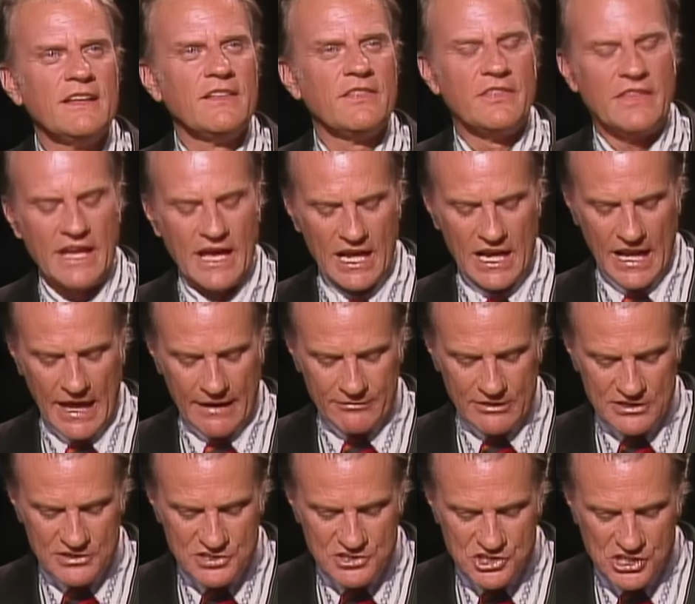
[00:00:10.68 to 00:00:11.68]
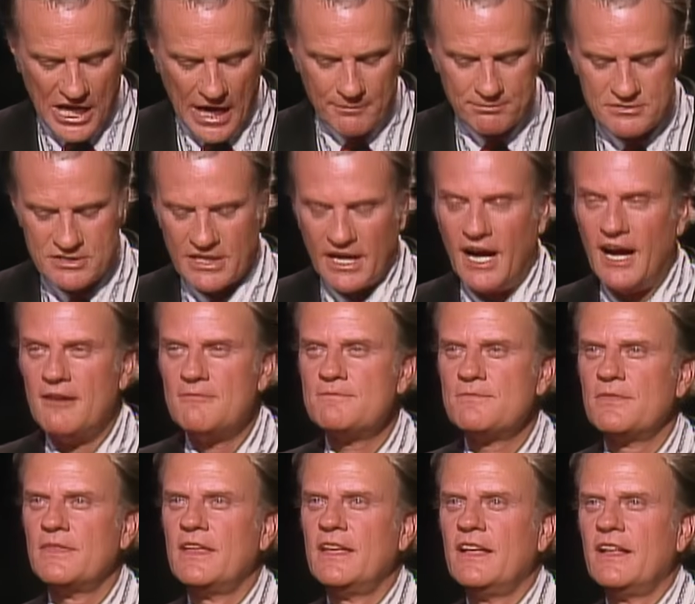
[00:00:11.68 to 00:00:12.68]
the 11th chapter.
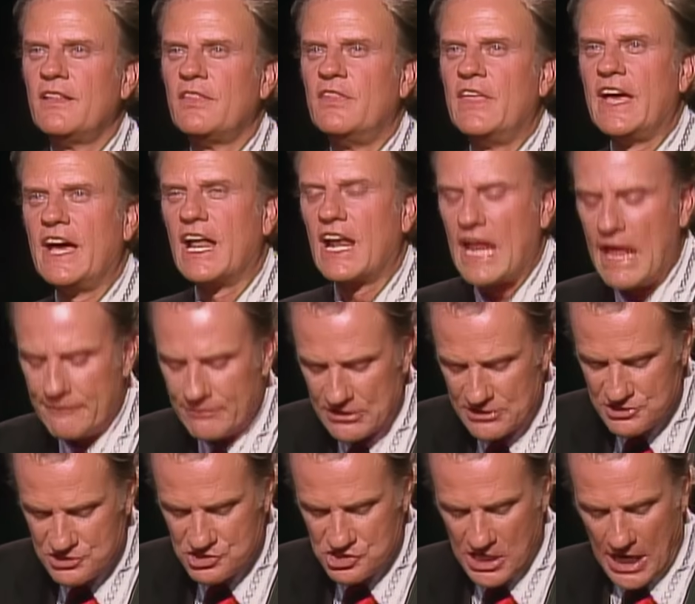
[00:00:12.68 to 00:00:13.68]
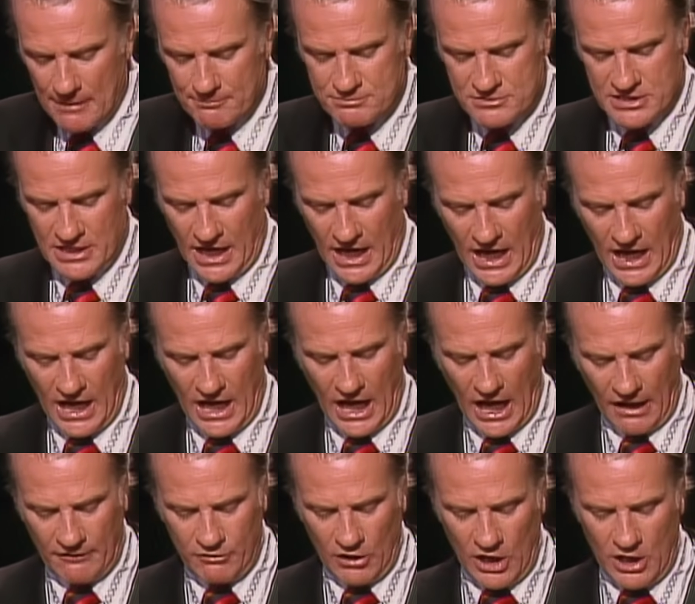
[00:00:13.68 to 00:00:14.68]
The 11th chapter
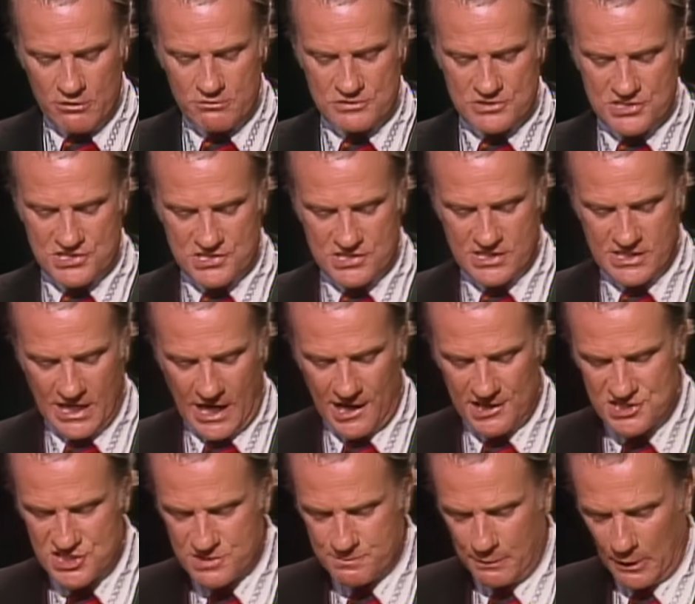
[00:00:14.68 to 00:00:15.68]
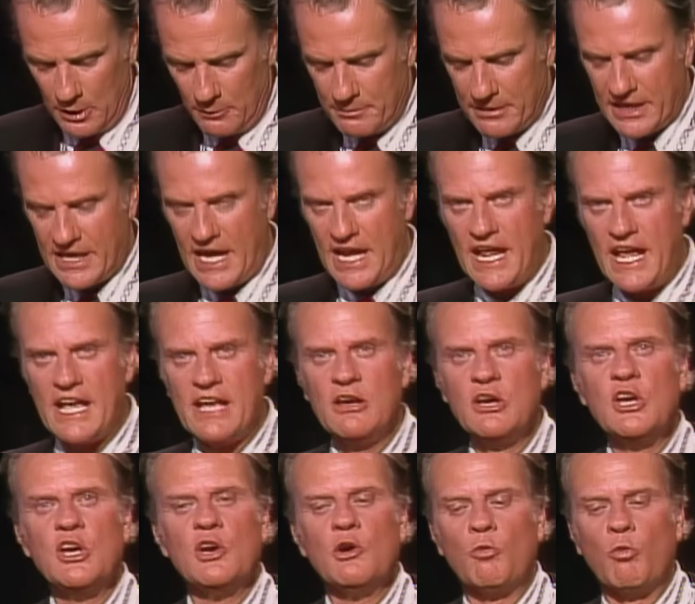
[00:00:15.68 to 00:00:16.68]
of Luke's Gospel, beginning
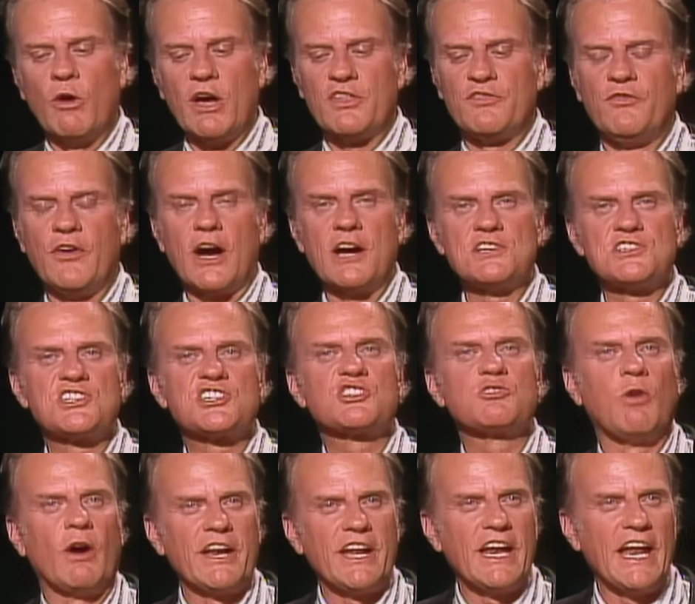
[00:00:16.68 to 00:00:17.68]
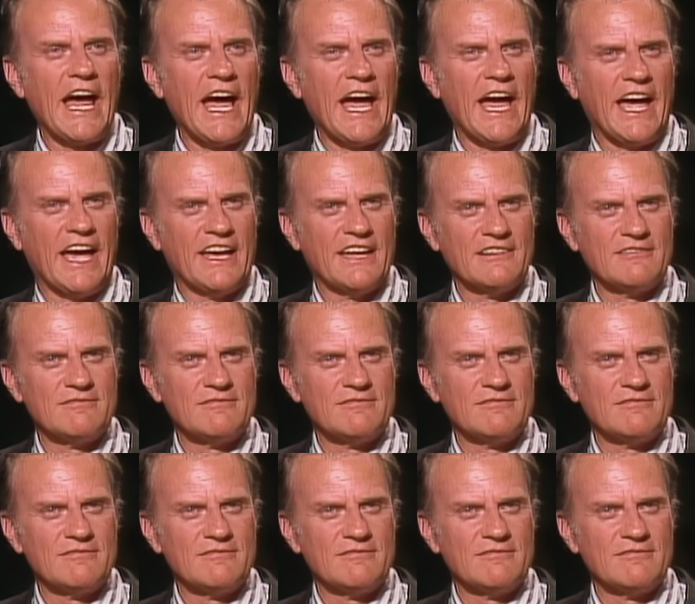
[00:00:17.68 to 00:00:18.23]
with verse 29.